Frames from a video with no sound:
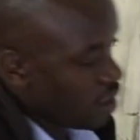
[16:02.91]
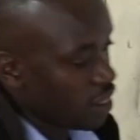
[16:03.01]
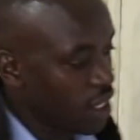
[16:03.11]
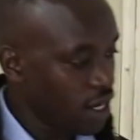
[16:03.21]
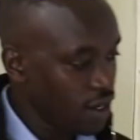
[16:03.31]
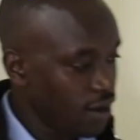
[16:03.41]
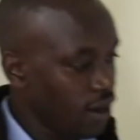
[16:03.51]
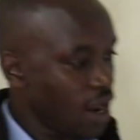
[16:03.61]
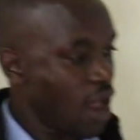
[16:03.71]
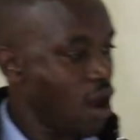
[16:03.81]

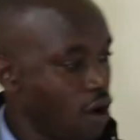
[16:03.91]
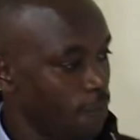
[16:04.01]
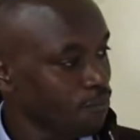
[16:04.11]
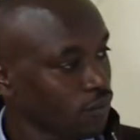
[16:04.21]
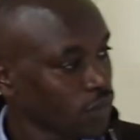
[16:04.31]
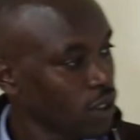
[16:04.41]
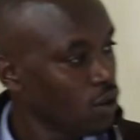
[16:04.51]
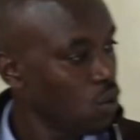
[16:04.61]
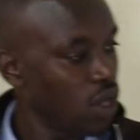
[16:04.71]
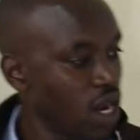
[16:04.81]
Then now
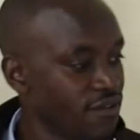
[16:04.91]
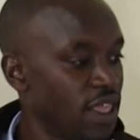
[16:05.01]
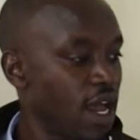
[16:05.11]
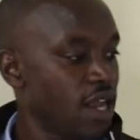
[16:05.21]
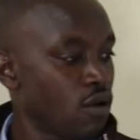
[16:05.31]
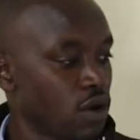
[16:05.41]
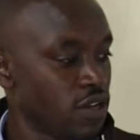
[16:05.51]
we have the analog